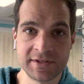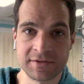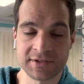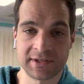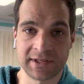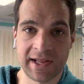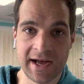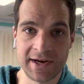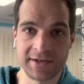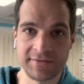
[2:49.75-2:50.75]
there's a
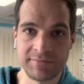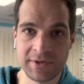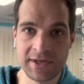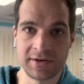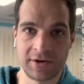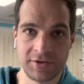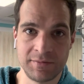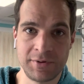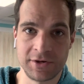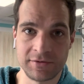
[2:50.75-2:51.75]
lot of meat on the
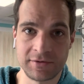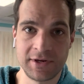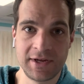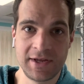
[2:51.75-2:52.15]
bone